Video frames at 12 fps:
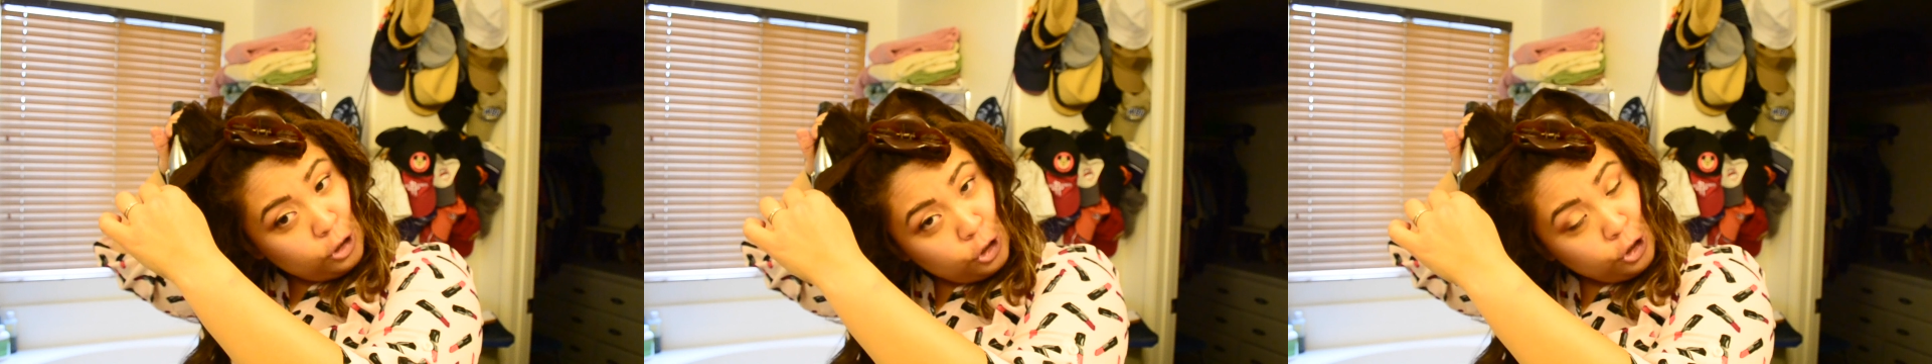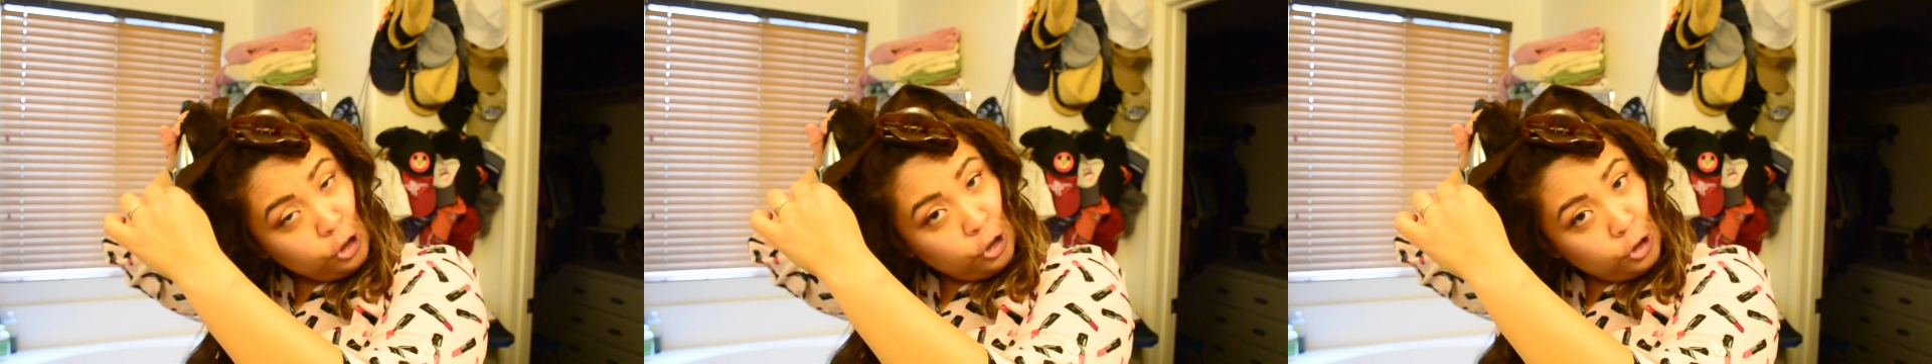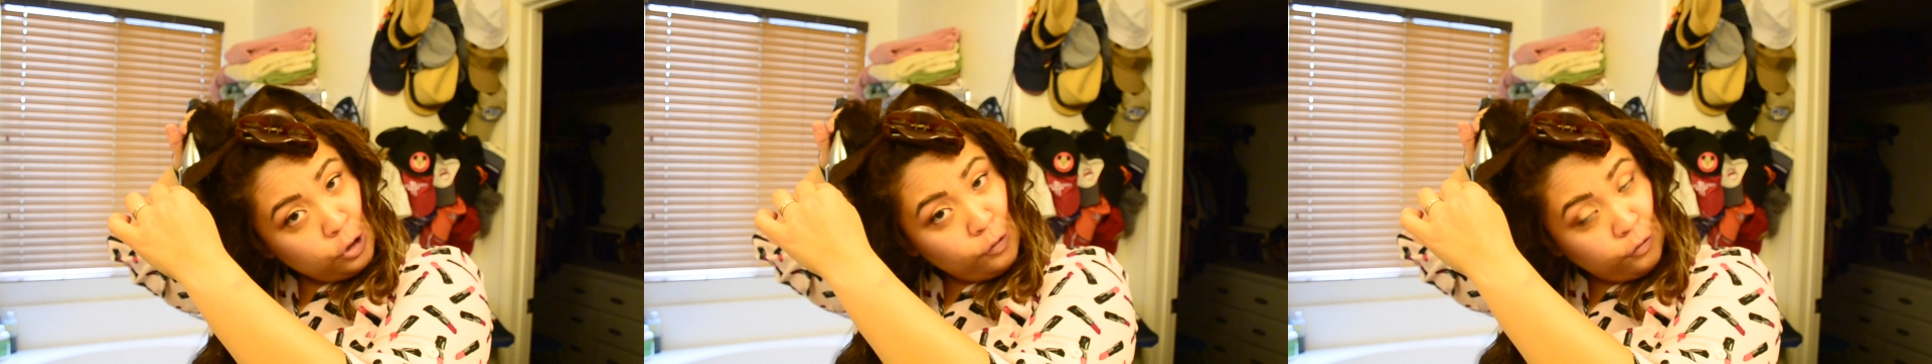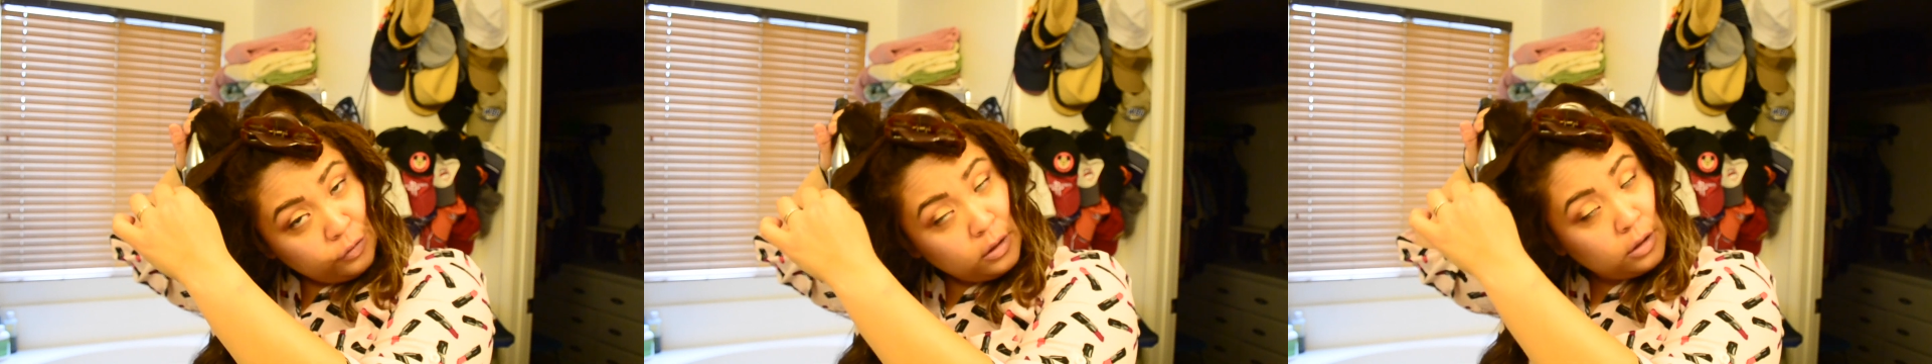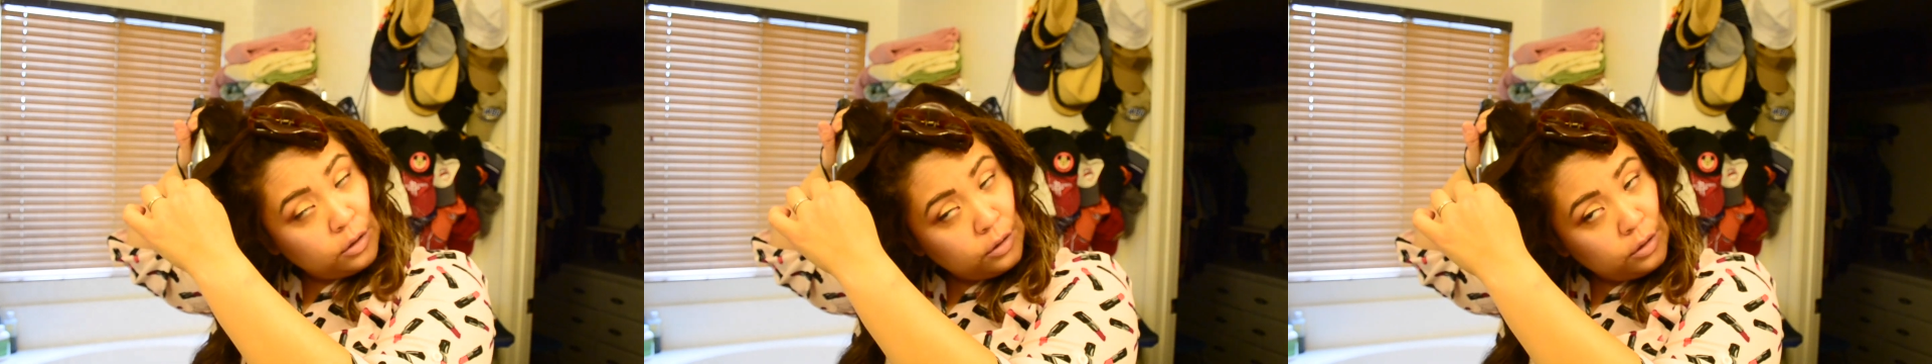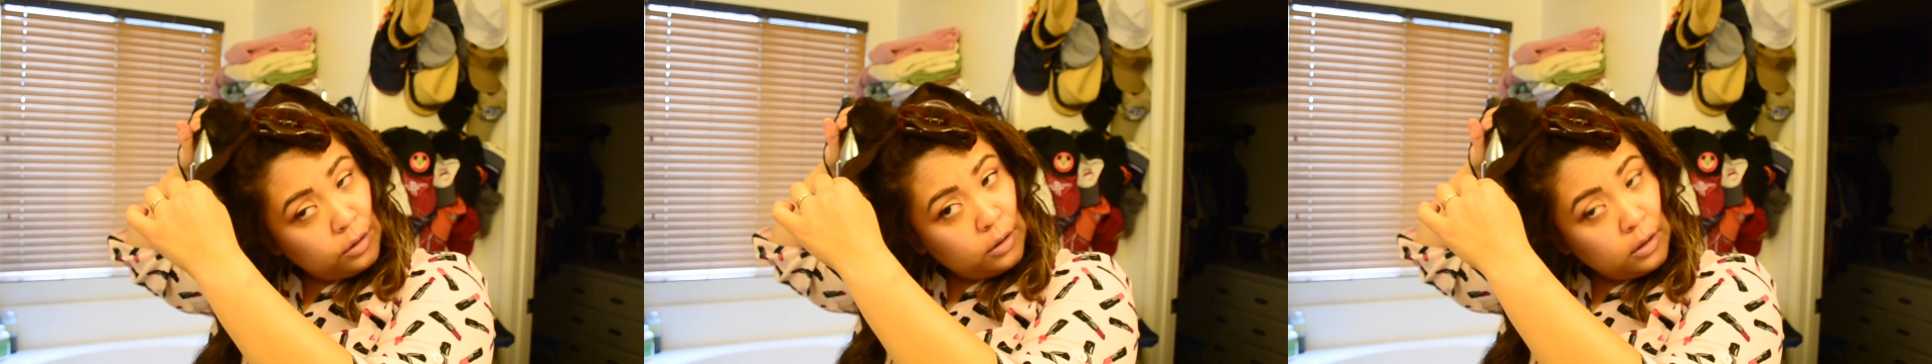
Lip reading: look good, you feel good.